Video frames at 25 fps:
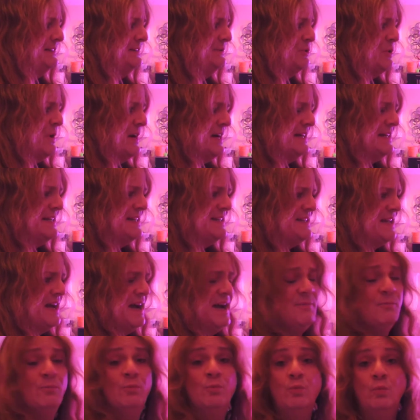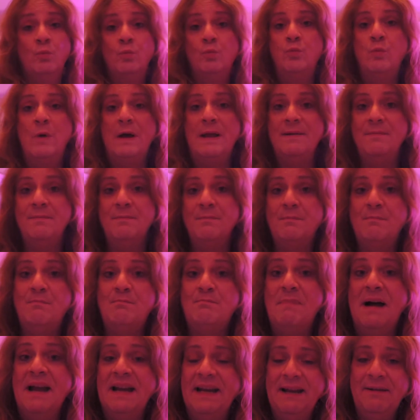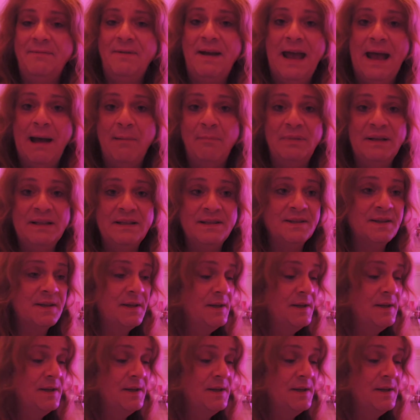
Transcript: try to decide what might have happened.